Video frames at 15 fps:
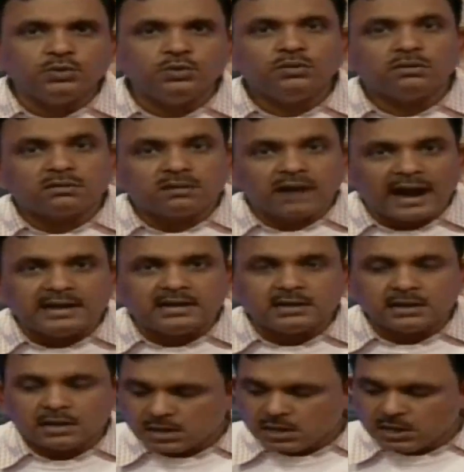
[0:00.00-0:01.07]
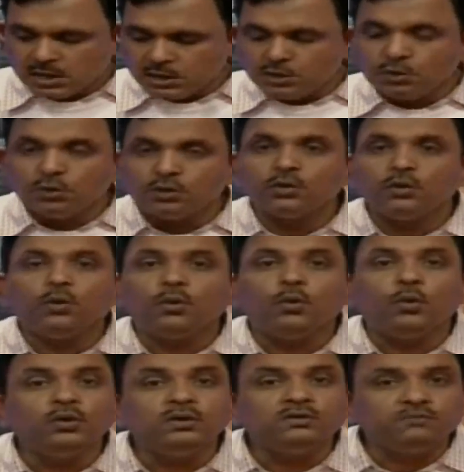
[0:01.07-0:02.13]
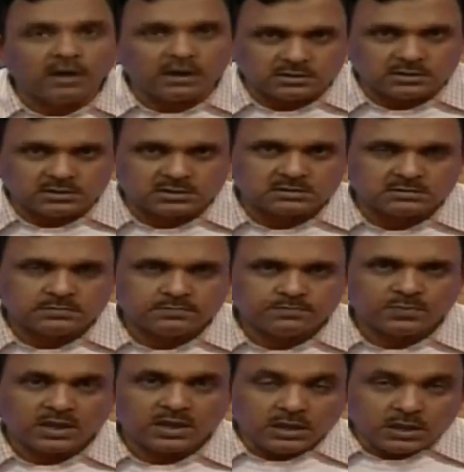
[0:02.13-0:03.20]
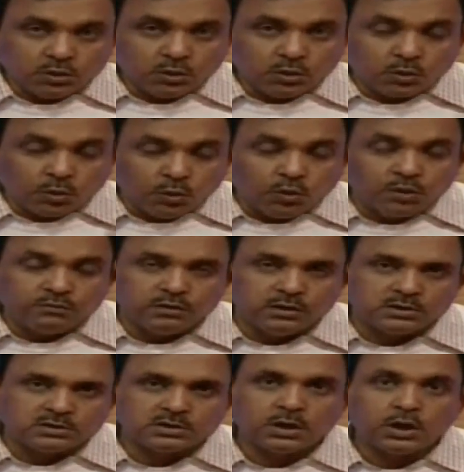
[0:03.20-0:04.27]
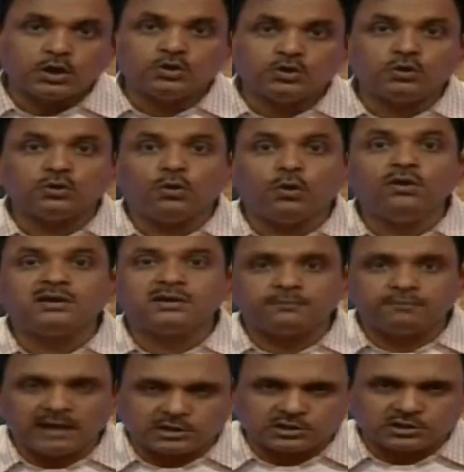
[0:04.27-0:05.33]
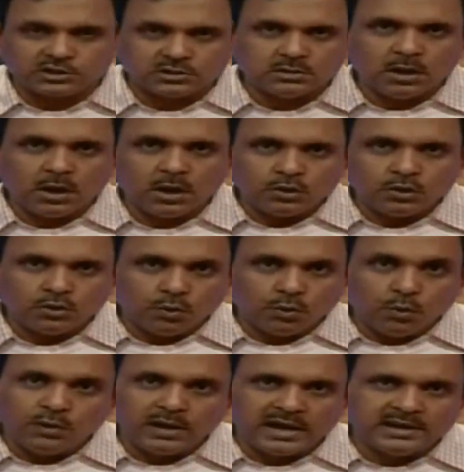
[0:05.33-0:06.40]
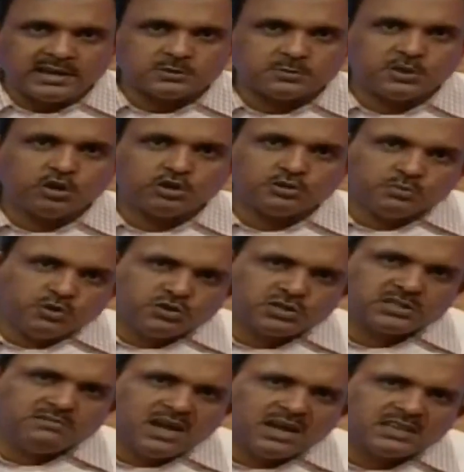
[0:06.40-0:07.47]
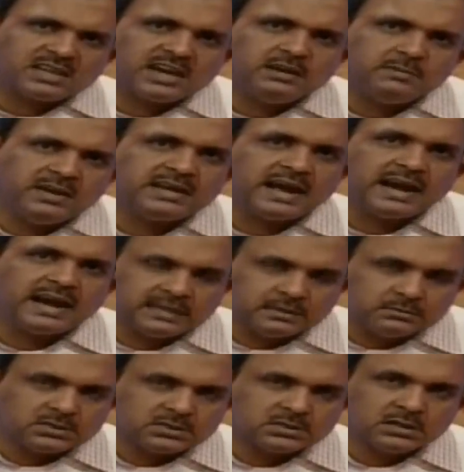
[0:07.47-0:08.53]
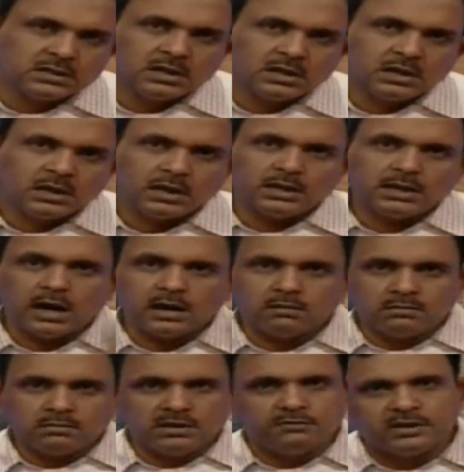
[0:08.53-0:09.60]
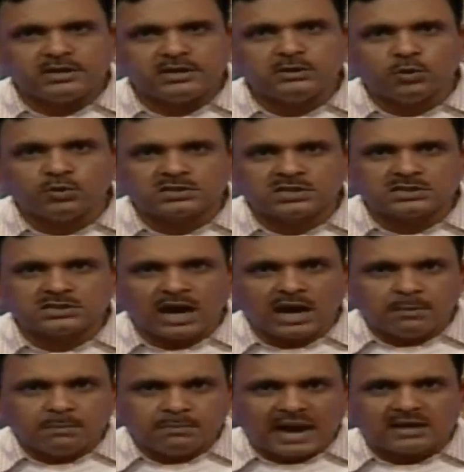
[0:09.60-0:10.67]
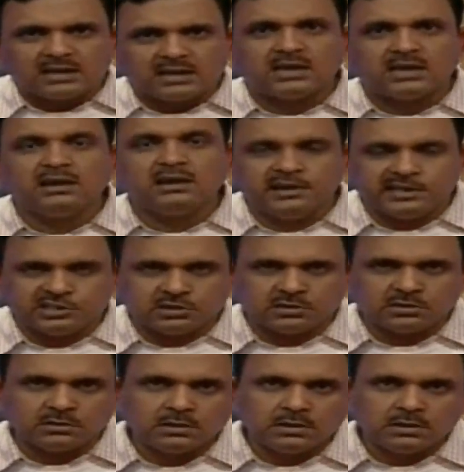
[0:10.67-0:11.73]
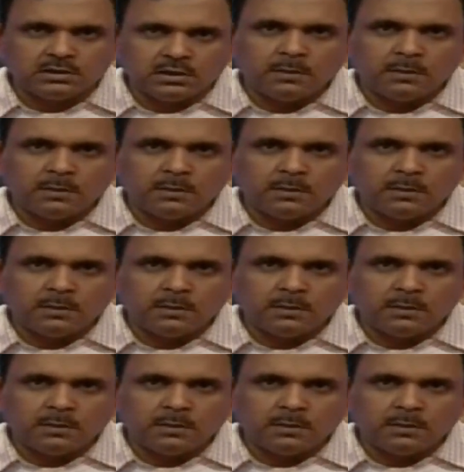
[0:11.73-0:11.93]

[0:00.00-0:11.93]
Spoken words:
you write in your own words, your own reflection, your own ideas, because most of the assignment items in our different courses are practical in nature.